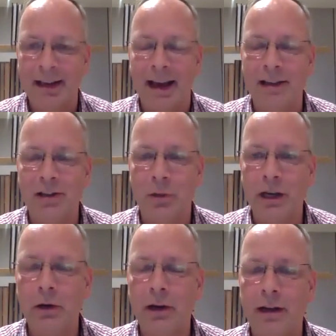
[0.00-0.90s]
And so
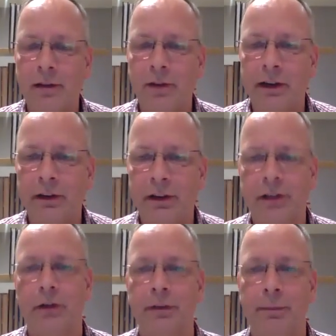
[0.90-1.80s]
when you get a very
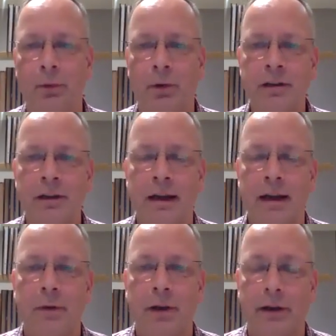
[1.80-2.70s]
critical report,
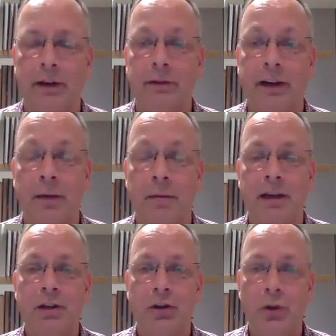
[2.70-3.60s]
what I
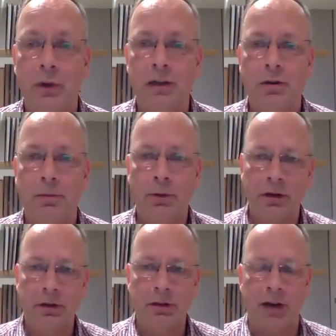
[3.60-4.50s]
recommend you do is you put
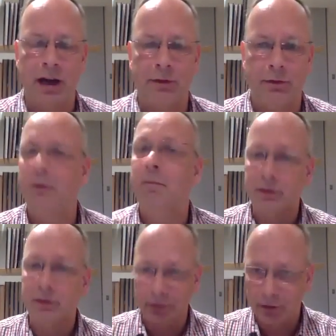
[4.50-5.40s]
it aside.
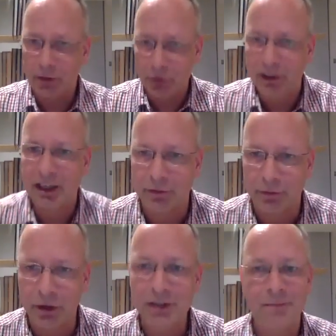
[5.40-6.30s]
You should read it
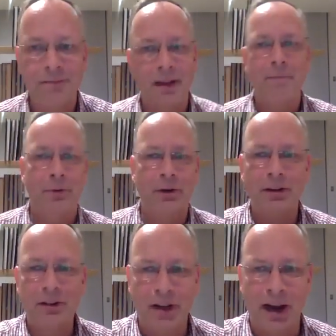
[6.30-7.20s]
first, put it
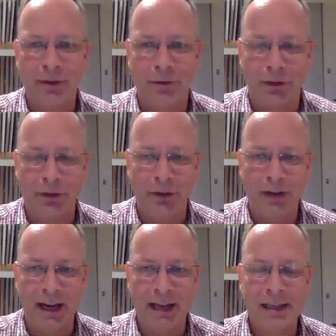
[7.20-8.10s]
aside for a few
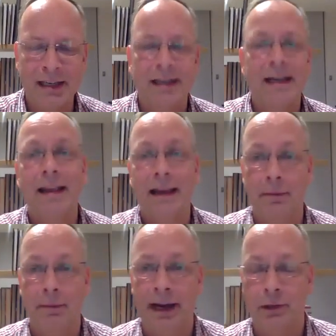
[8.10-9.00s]
days, and then
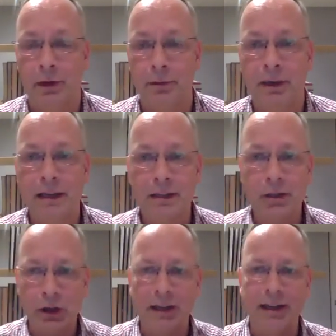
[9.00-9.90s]
get back to it. Because
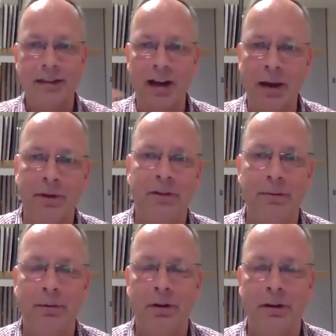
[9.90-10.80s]
during that time that you
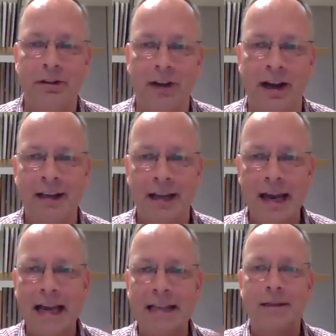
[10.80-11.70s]
put it aside,
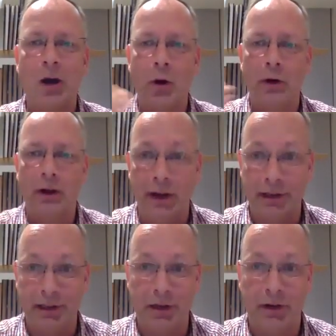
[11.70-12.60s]
it's going
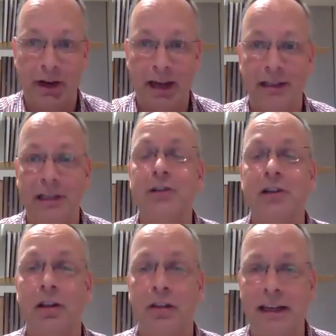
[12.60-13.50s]
around in your head and you
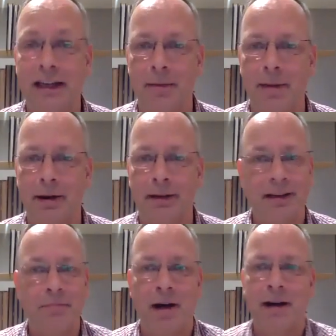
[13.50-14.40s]
start thinking about it. And
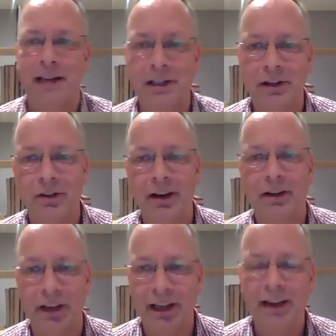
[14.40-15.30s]
you might actually
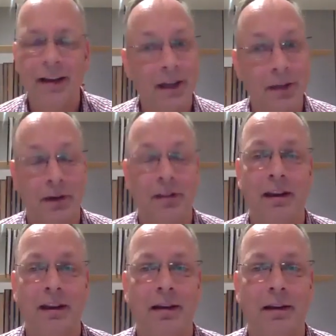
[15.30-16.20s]
agree that what
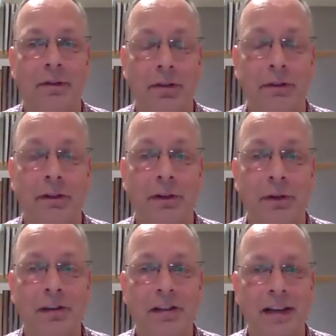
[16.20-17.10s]
the
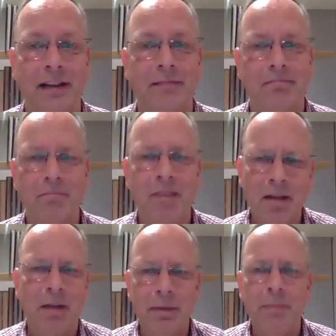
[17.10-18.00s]
reviewer said
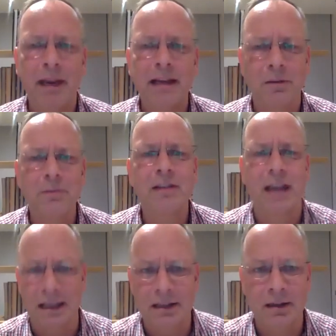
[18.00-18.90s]
maybe makes some
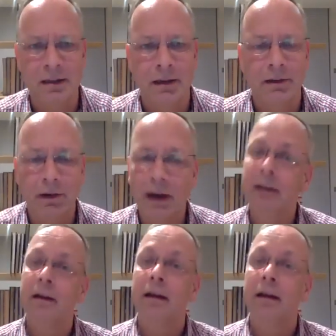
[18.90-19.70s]
sense, right?